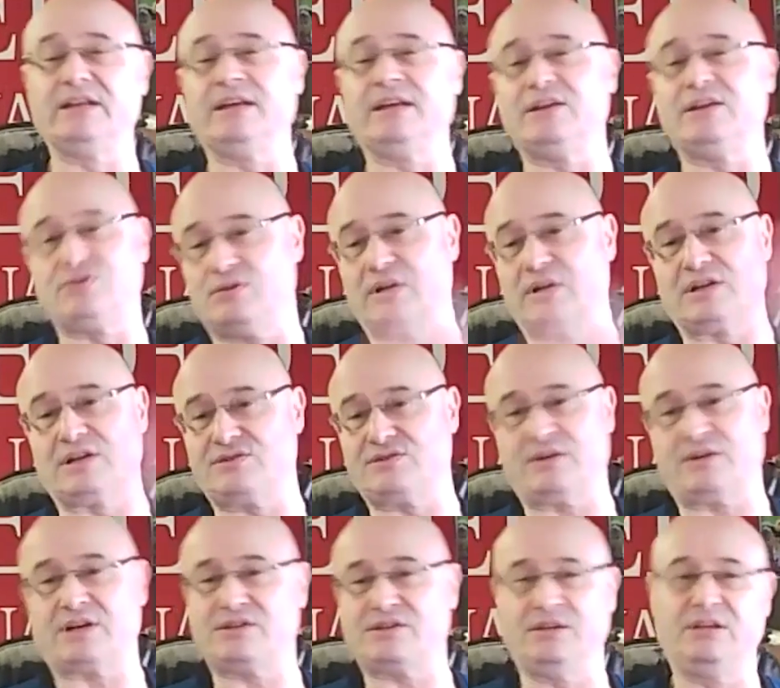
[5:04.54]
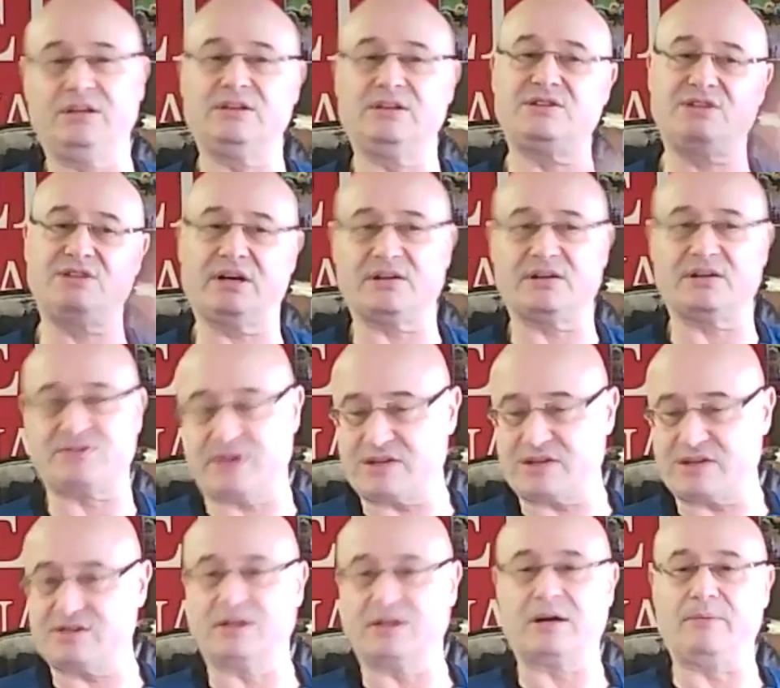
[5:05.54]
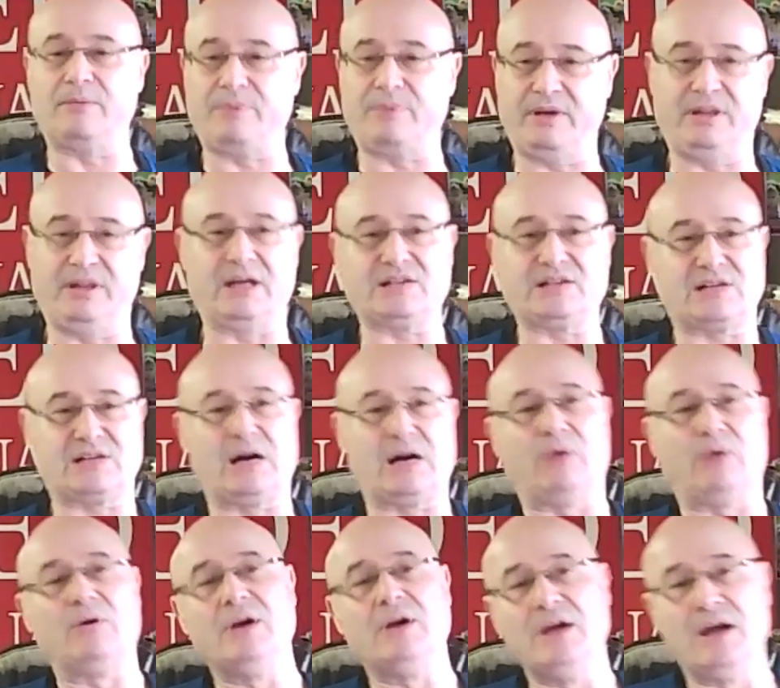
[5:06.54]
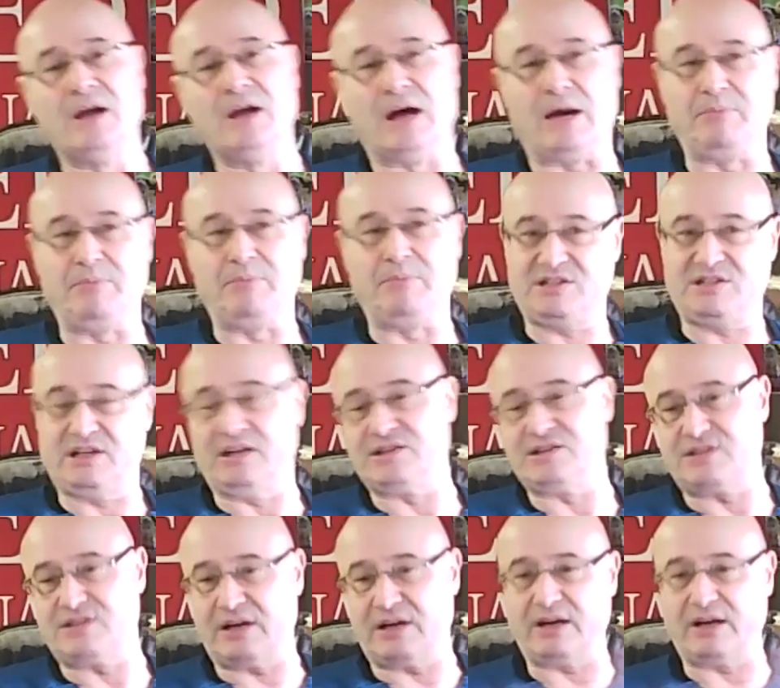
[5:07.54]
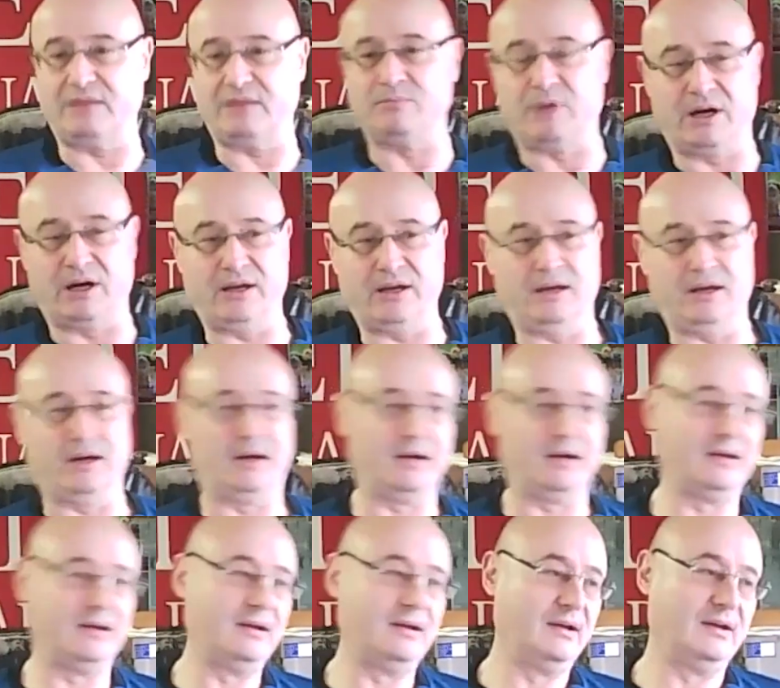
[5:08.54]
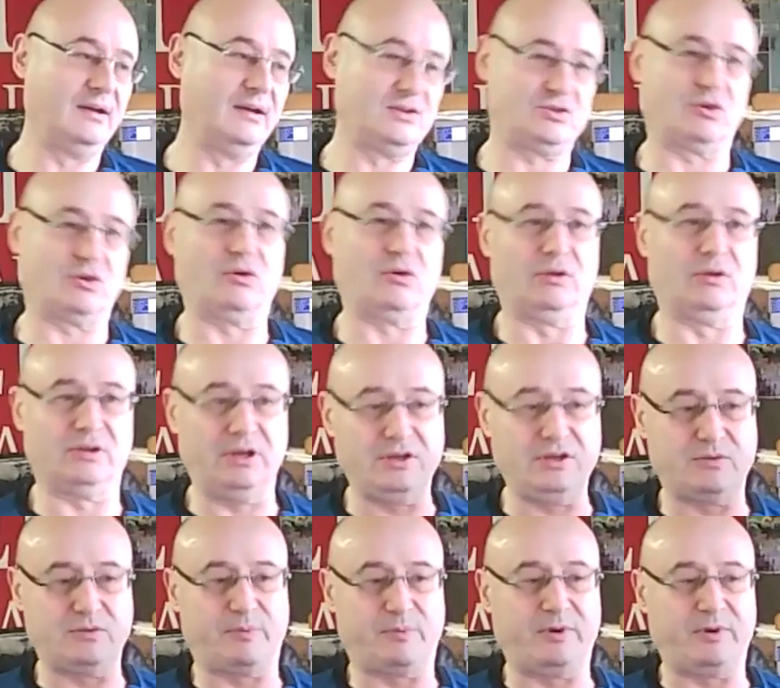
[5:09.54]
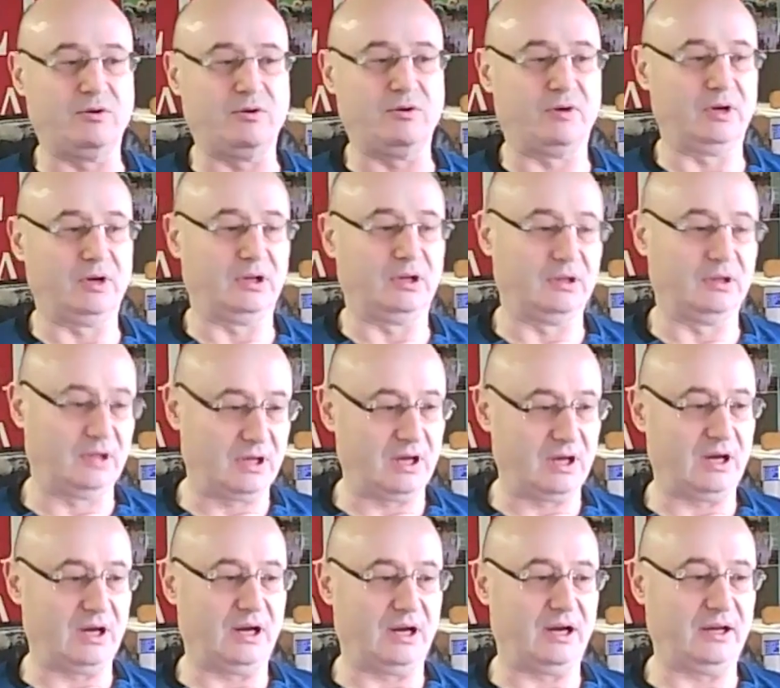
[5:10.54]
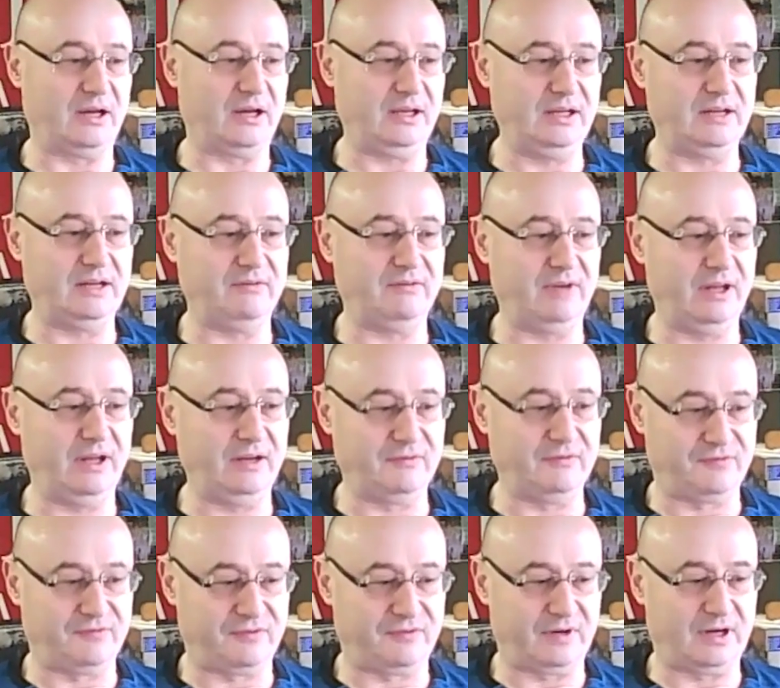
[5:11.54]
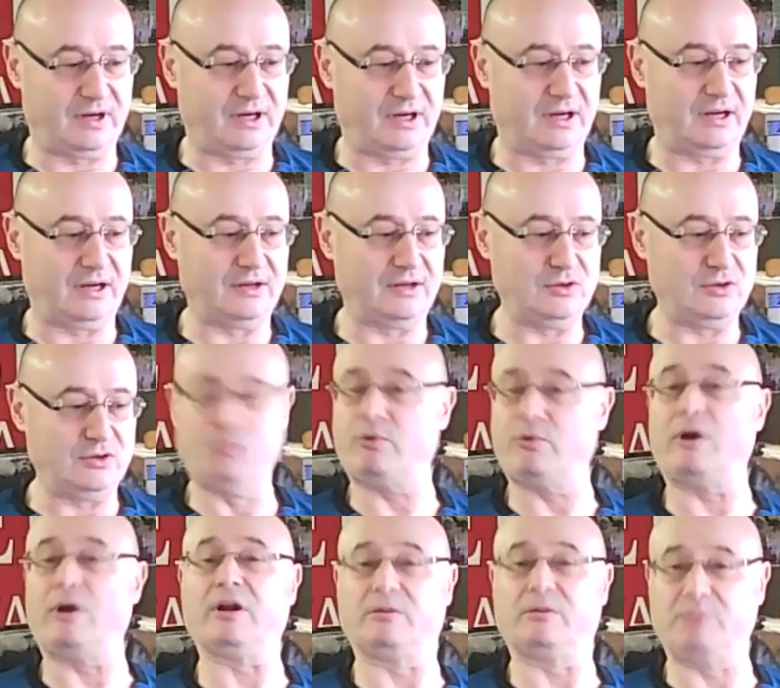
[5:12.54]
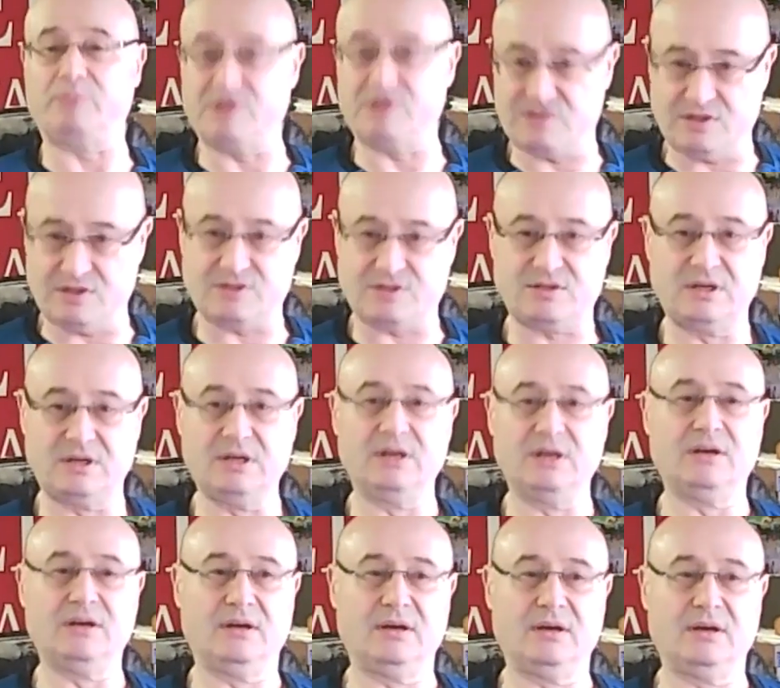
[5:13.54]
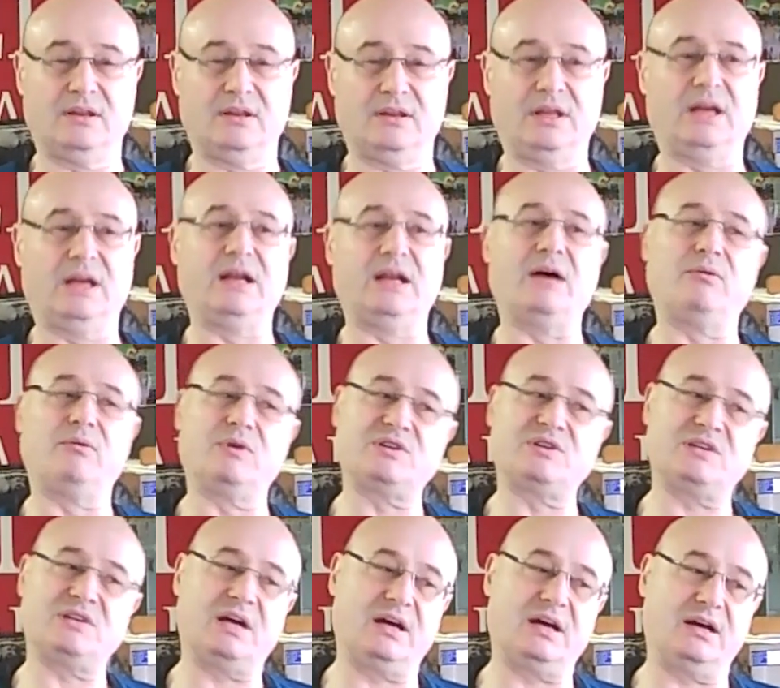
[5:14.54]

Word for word: it to the construction industry, construction company. That's how I basically started my uh, so-called entrepreneurial, uh, innovative uh, new product business. Then I was, okay.